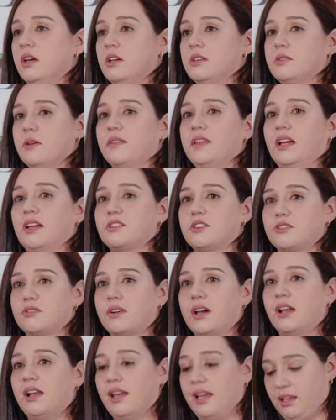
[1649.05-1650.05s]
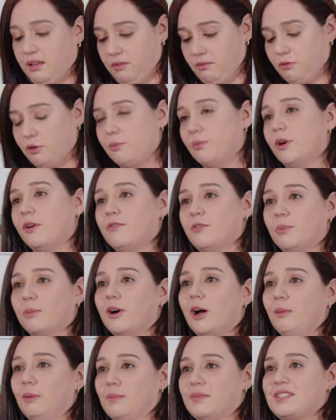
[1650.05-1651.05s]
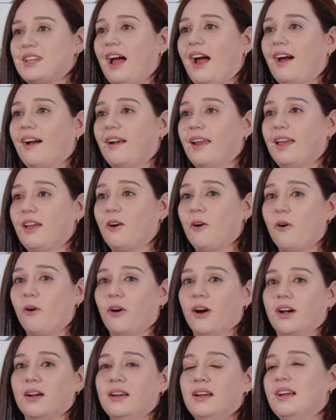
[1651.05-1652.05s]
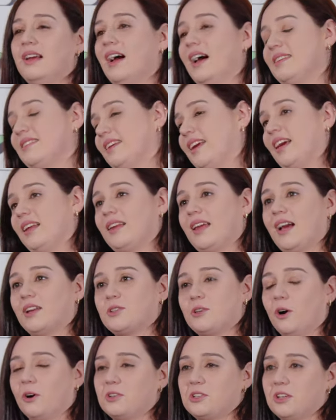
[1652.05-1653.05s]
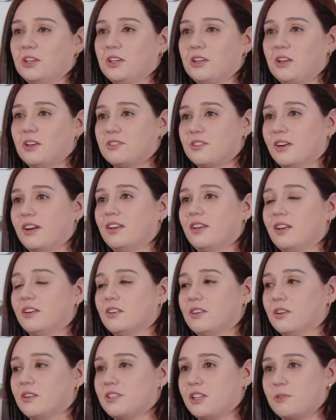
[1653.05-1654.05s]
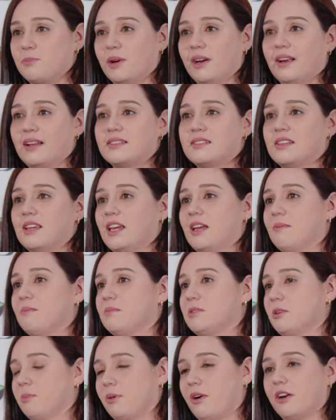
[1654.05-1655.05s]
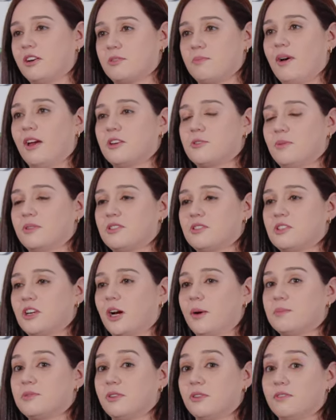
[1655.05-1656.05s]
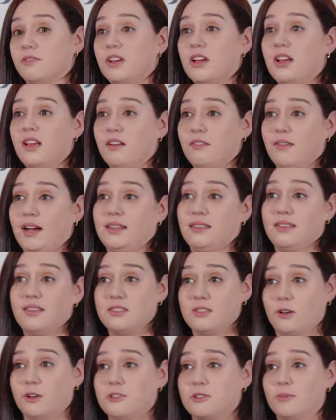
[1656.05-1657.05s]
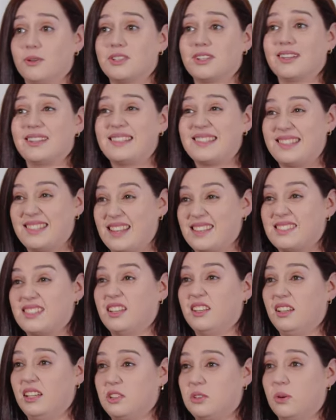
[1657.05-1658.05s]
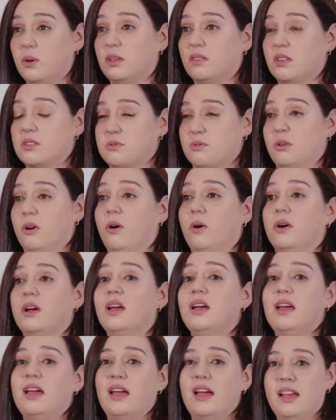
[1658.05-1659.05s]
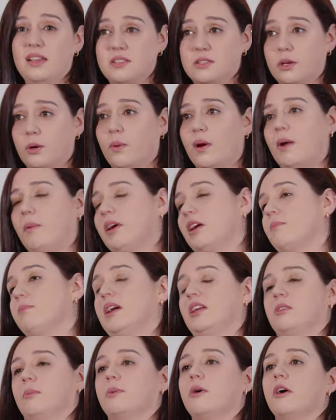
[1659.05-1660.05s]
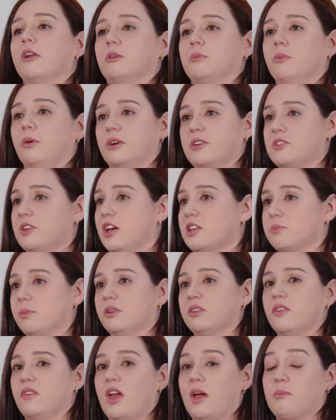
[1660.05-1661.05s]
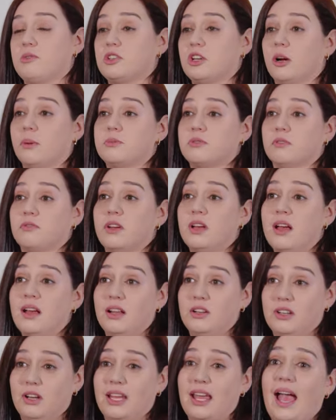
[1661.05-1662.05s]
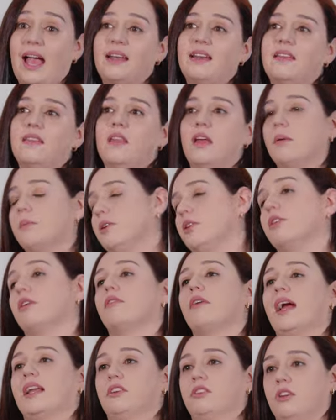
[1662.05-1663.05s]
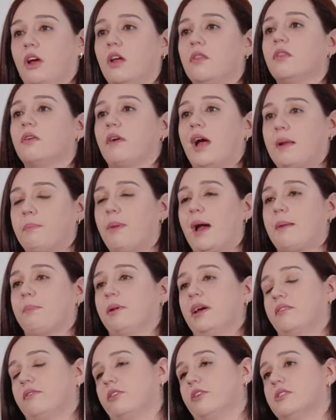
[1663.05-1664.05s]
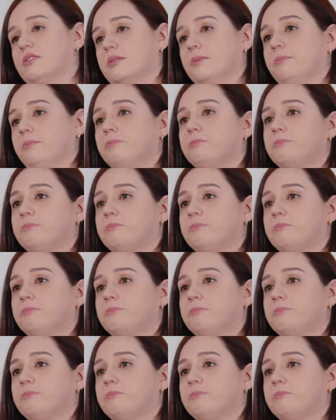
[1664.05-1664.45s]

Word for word: So I think it's just trying to like remove the problem entirely or as again, yeah, talk to your user, your user experience team, to product management in terms of, right, this customer's consistently doing this wrong. Is there a way we can make the product more accessible to them in terms of guiding them in the right down the right pipeline for us?